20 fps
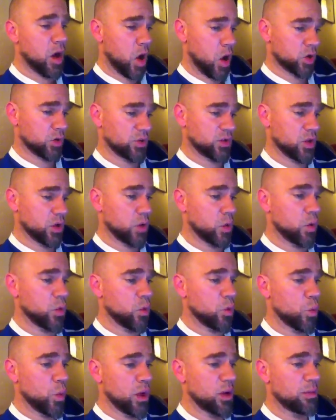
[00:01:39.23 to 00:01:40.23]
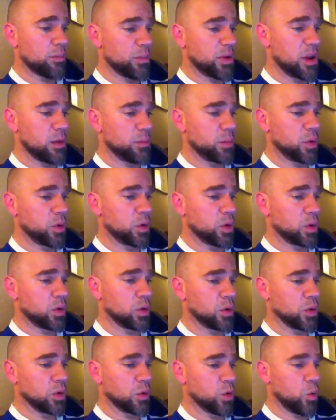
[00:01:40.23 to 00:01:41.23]
also, with
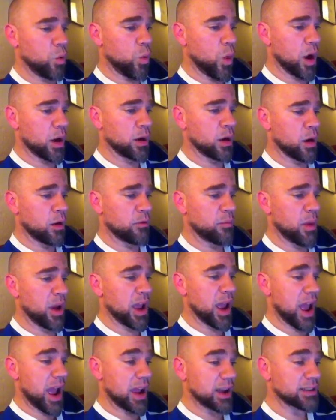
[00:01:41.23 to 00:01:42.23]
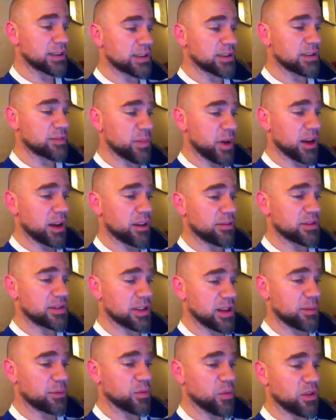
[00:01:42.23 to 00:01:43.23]
people one of my exes might have
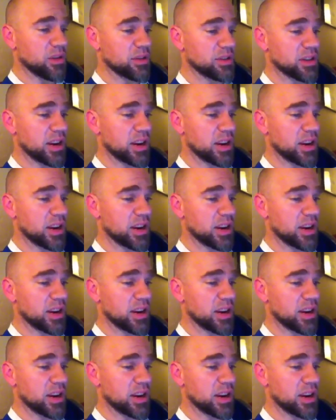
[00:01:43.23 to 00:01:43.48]
slept with,